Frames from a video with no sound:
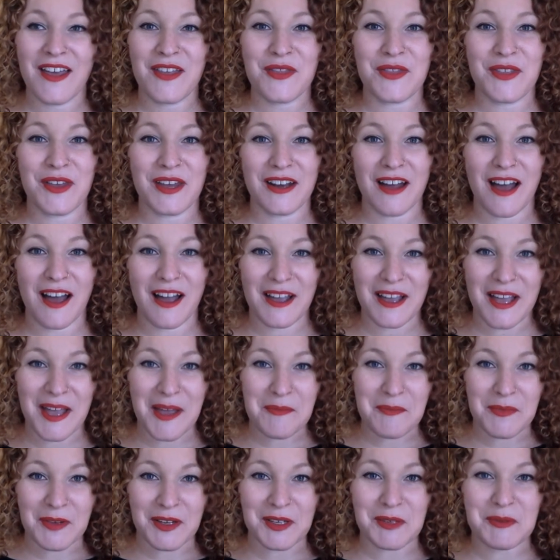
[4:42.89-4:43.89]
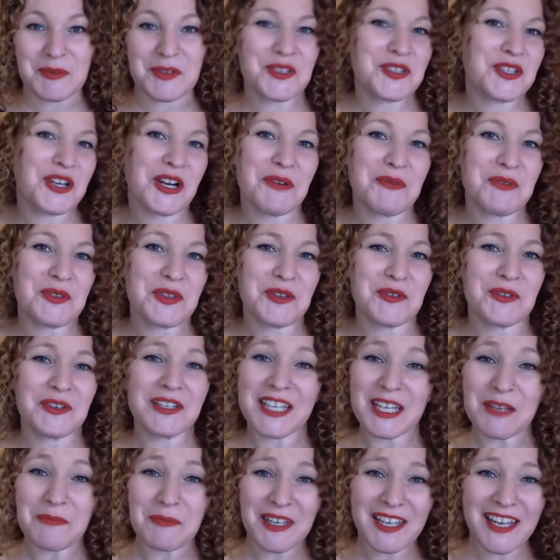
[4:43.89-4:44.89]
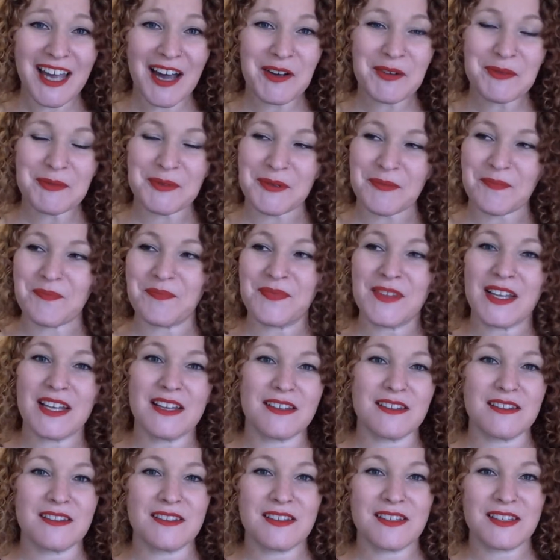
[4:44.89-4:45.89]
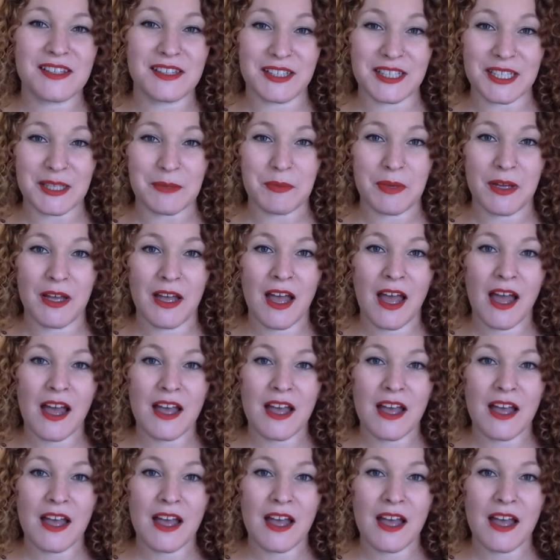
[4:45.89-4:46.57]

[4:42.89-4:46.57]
that I am going to be sharing with you to keep me accountable, is sleep.